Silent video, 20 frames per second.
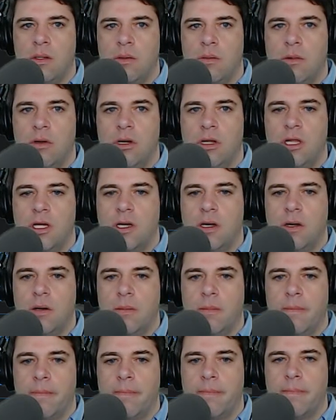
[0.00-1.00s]
did it go?
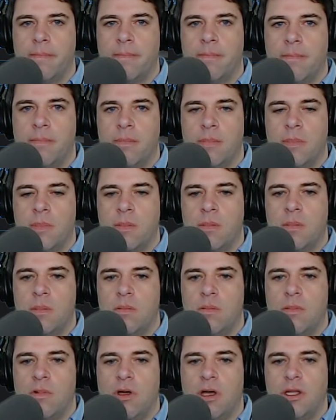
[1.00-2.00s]

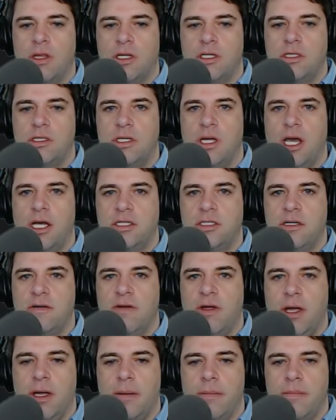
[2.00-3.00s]
All right, this is the
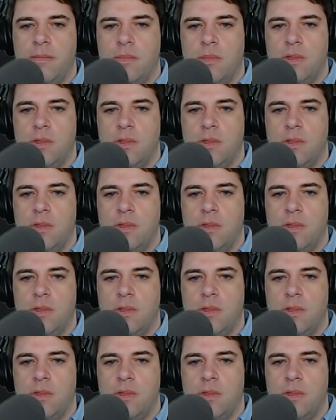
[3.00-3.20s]
SDRAM.